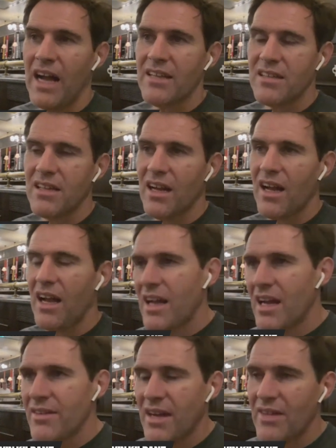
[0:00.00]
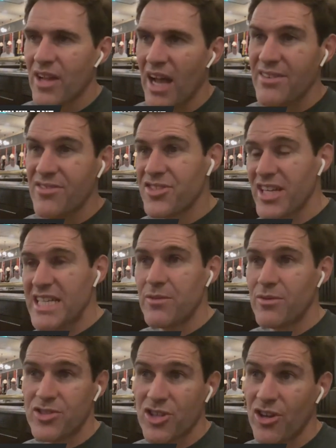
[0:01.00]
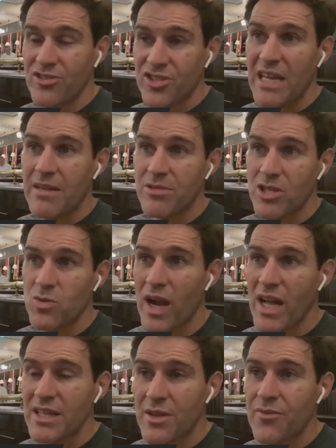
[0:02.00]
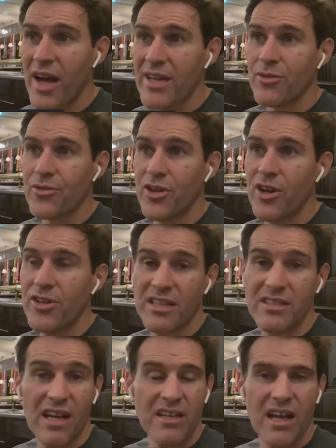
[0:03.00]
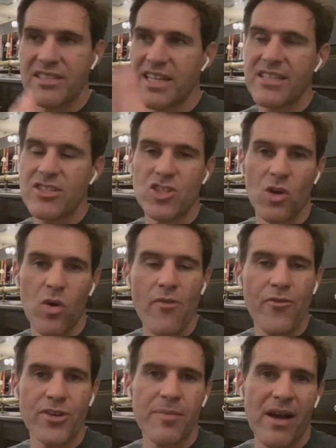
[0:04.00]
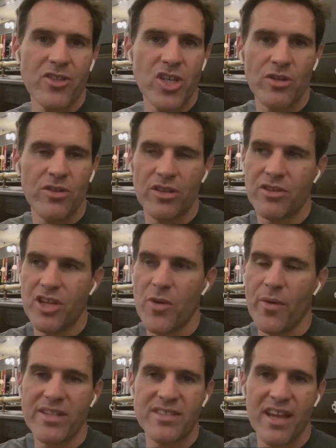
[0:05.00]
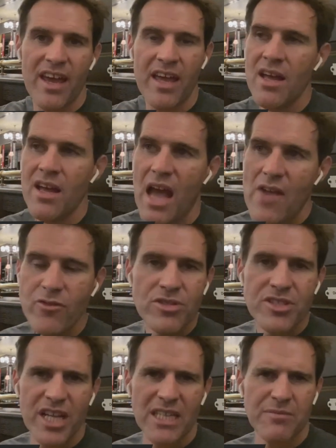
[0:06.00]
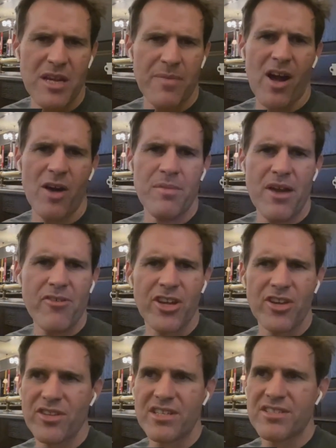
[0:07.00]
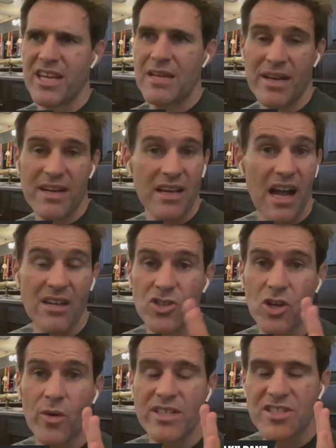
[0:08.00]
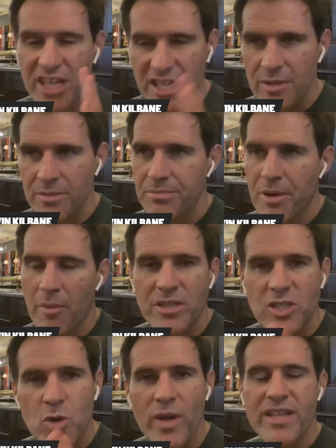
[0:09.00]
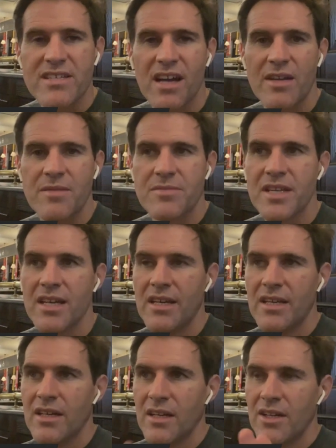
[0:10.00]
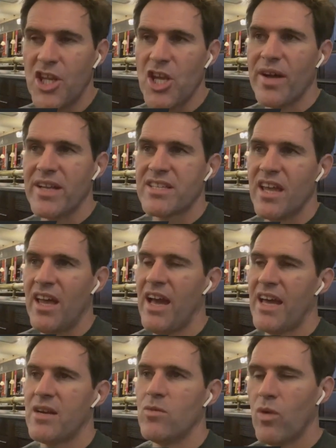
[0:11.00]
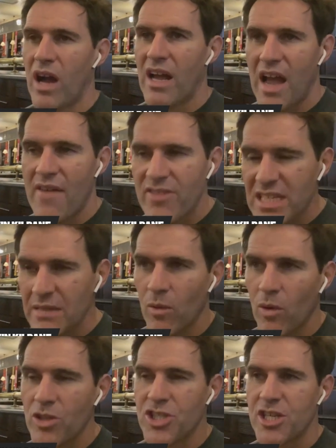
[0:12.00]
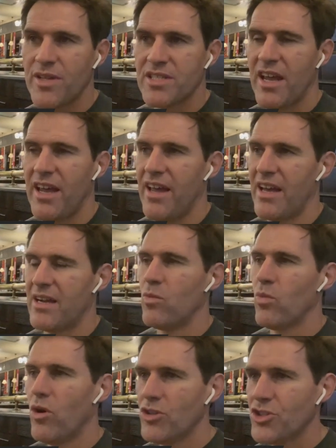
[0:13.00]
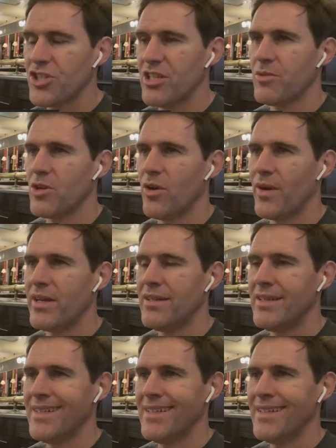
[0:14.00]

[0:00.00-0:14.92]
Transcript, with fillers: I, I, I've kind of seen it with certain teams as well. In the final third, I, I said it so often about the, the, the U S A. Everyone's telling me about America, this team. And I, I Joel, I'd seen them probably twenty times. The U S A, and I'm, I, every time I watch the U S A, and I'm watching them going,